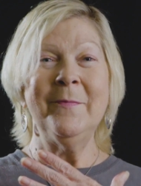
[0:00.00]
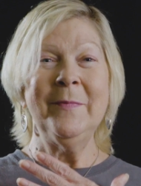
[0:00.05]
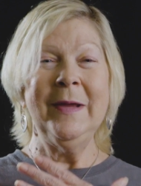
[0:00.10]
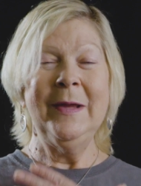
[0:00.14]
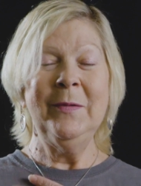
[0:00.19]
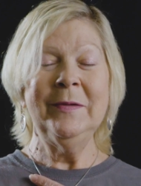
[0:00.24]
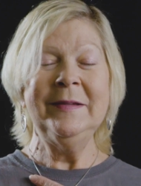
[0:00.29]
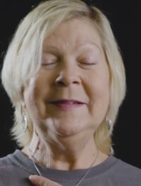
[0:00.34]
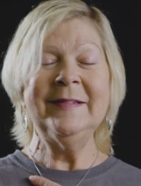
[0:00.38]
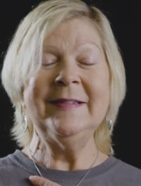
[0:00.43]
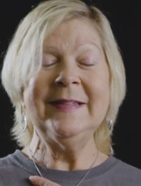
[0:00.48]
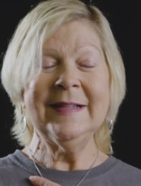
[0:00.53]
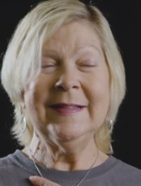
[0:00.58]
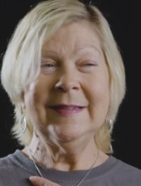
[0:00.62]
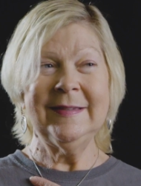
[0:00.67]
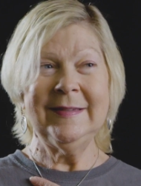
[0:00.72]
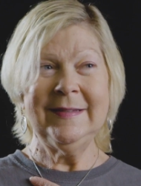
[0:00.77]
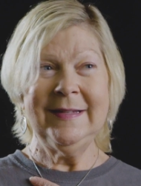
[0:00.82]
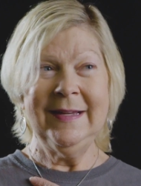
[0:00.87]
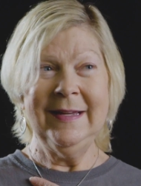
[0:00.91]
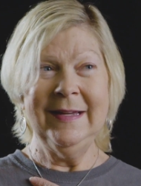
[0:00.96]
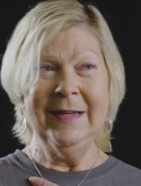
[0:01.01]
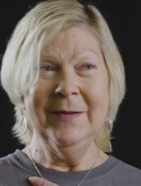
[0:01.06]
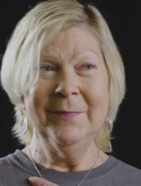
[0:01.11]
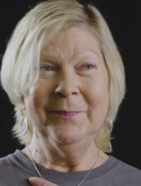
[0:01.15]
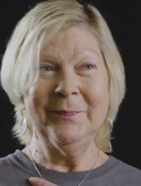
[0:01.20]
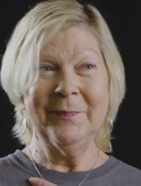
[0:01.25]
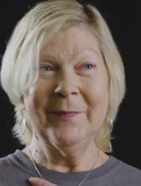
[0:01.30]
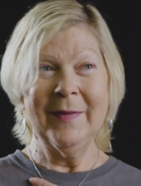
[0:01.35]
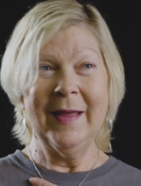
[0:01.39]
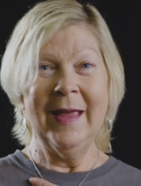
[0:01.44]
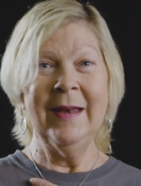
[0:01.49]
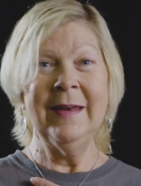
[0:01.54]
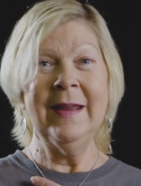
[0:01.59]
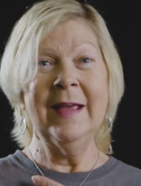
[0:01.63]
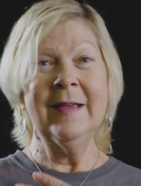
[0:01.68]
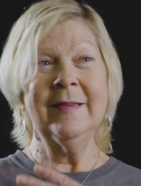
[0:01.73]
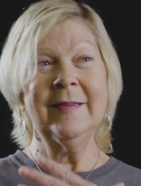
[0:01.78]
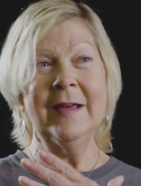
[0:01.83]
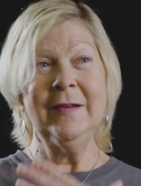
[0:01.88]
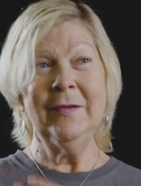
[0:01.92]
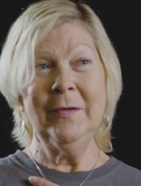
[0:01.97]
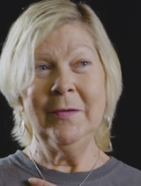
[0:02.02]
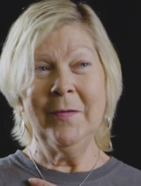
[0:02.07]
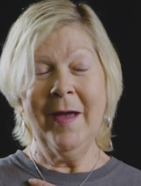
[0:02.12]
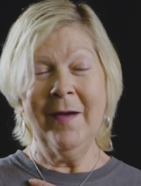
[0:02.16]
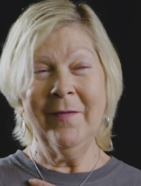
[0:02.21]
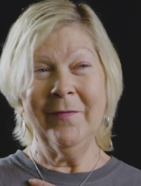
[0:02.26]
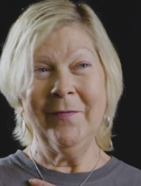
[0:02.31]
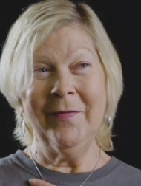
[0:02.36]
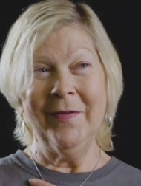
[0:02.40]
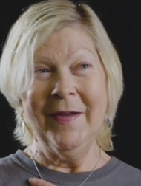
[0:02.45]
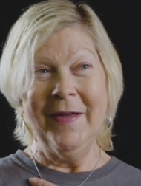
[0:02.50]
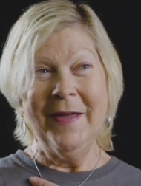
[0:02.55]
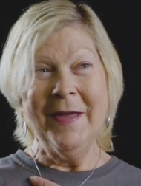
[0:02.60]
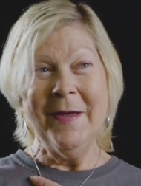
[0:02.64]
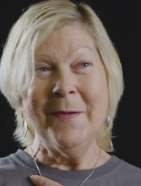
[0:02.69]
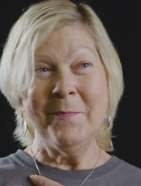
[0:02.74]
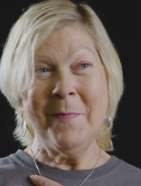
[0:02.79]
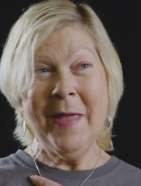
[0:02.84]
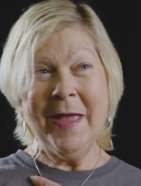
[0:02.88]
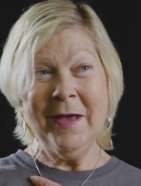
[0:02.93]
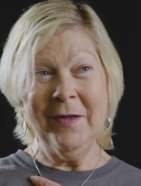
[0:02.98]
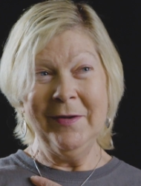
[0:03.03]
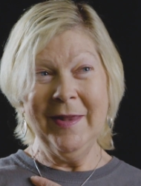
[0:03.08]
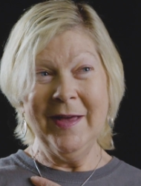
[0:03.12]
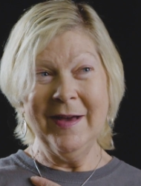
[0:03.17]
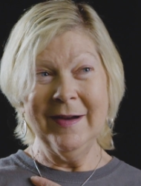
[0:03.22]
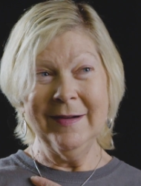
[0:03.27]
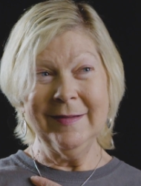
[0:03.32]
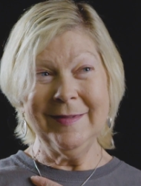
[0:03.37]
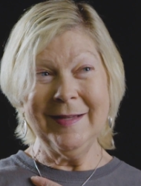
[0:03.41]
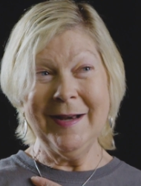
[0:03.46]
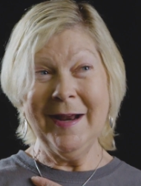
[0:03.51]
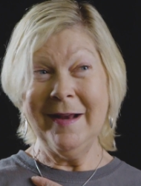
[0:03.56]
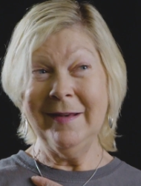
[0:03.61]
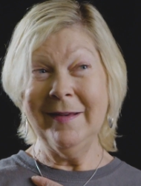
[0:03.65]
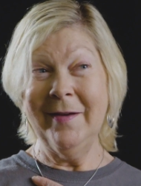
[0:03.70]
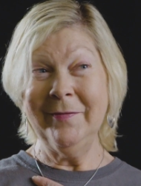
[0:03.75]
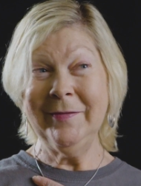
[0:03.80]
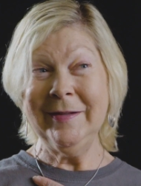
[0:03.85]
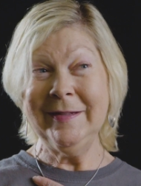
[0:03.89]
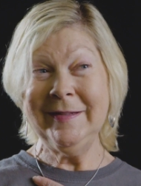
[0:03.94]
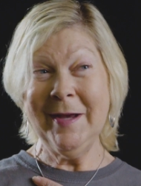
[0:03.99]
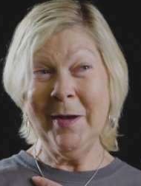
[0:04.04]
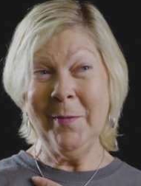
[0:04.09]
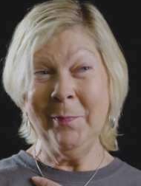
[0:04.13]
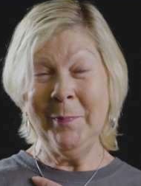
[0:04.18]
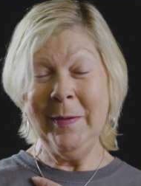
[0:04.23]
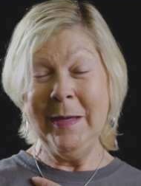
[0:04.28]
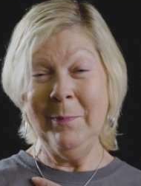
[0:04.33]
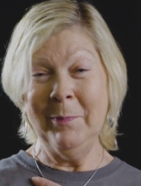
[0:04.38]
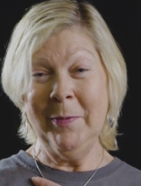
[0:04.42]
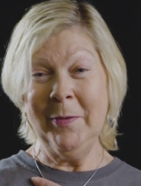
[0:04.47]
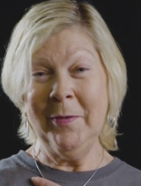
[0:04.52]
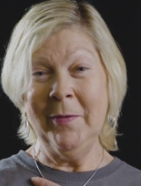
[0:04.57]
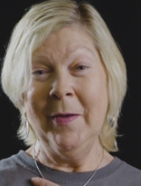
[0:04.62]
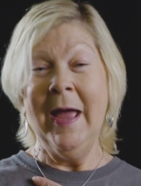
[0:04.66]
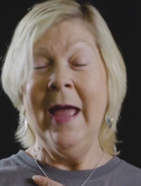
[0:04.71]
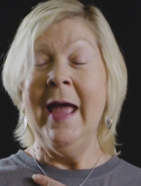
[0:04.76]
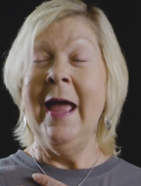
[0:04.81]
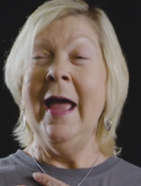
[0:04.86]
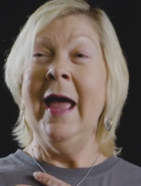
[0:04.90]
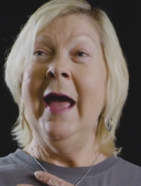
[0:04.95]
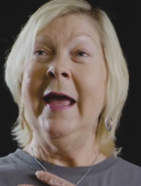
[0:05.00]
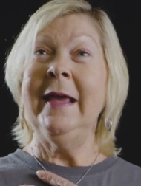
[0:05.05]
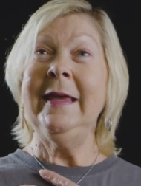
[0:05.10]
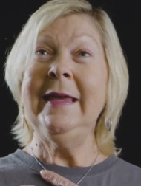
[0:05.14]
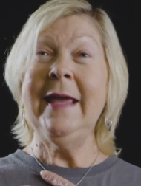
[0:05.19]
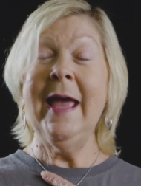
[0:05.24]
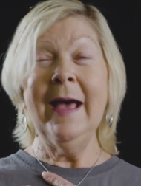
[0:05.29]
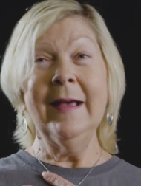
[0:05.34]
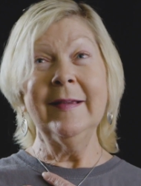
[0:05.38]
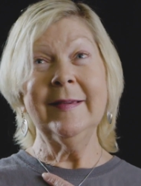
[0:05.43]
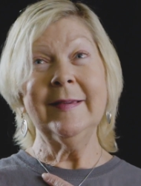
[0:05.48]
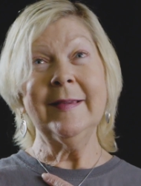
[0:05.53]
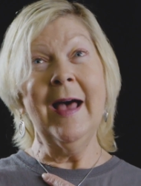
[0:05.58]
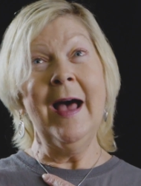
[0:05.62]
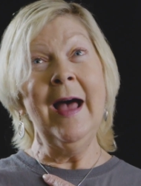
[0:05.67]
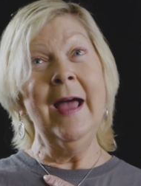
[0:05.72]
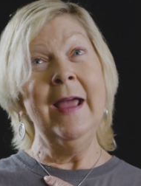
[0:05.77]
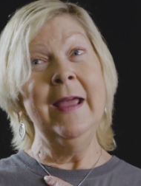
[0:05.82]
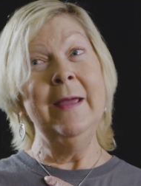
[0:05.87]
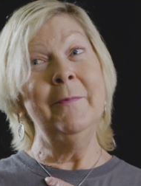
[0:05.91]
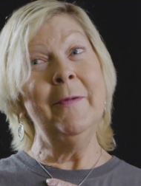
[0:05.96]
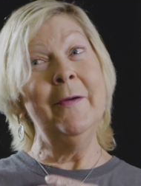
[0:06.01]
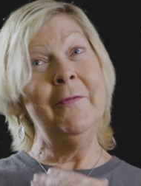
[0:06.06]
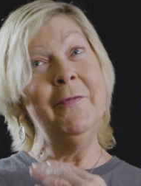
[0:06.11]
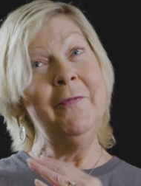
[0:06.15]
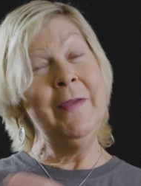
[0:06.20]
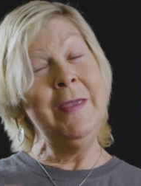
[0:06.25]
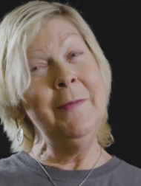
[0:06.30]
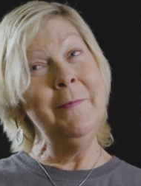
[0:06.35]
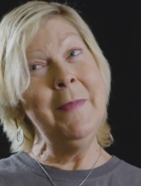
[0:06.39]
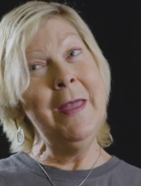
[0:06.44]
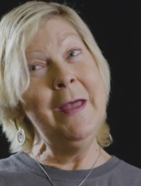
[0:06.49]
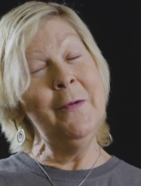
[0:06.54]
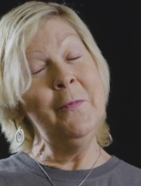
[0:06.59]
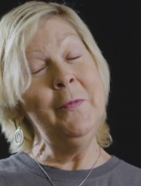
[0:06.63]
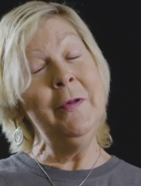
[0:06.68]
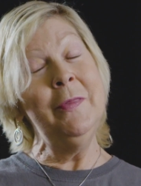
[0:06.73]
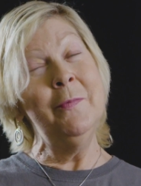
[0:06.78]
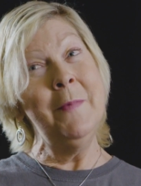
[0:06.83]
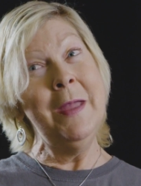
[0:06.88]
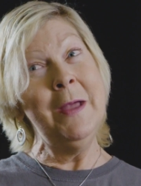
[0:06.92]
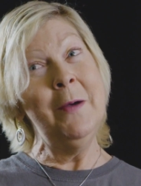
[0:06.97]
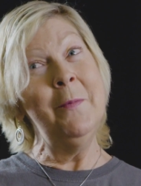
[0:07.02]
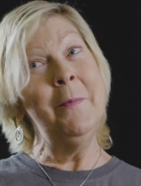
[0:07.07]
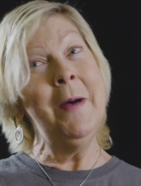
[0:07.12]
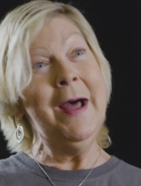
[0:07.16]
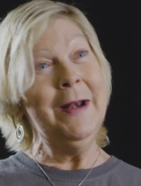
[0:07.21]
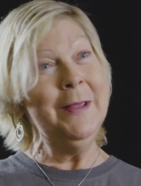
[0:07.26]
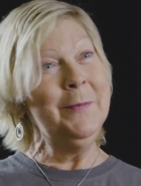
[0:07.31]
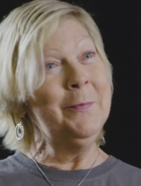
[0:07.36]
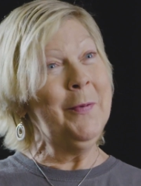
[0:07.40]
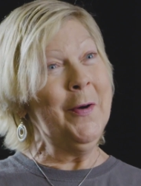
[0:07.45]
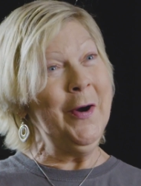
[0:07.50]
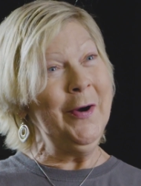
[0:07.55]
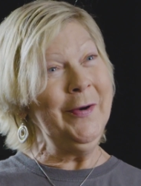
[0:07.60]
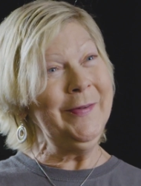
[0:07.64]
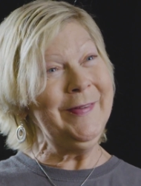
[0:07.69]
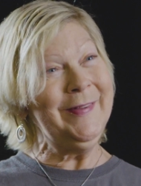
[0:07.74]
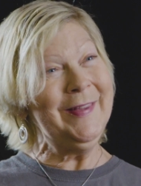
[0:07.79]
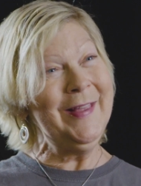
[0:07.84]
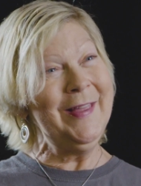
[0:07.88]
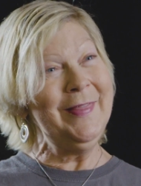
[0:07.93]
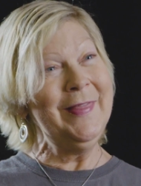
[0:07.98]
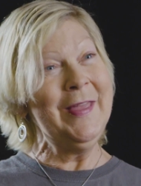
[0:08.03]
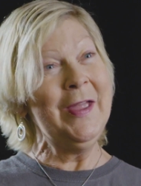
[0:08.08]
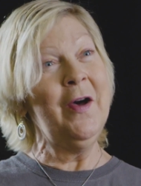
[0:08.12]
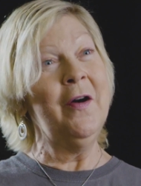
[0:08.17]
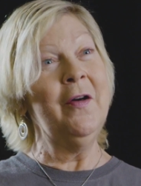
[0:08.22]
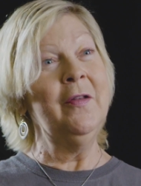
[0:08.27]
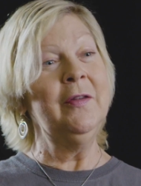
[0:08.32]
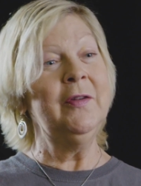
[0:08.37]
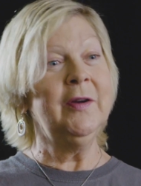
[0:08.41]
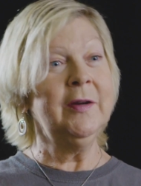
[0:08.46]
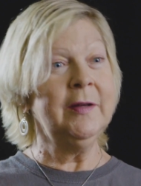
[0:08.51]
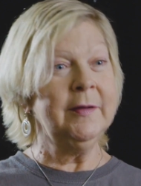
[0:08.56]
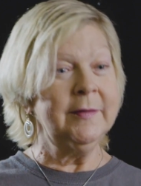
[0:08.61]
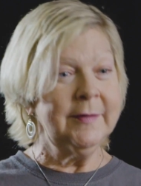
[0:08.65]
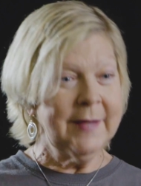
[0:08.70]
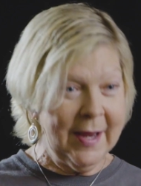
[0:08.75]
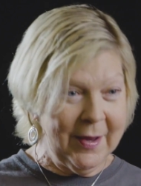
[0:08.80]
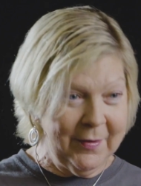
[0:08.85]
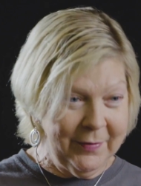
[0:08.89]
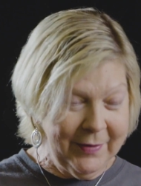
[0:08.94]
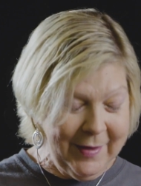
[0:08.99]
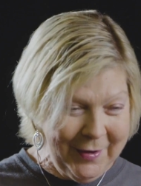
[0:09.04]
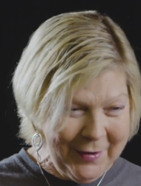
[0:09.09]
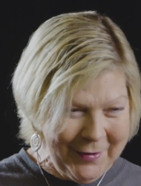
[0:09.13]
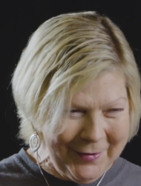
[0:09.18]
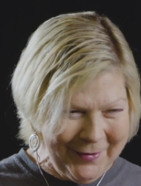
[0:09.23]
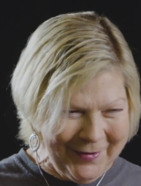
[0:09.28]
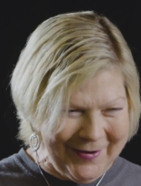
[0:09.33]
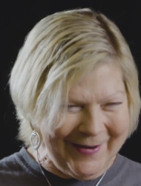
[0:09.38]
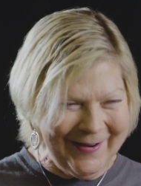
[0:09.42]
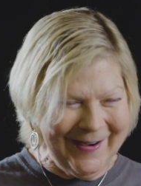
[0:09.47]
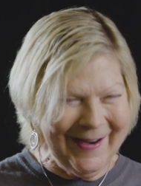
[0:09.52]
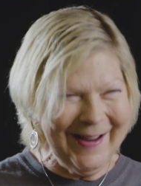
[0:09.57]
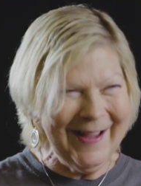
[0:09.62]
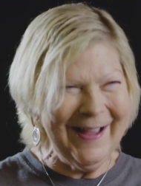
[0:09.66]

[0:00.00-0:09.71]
He was 60. And yes, I do have male lungs. And I love to tell people, yes, I'm a female with male body parts. And they all look down there.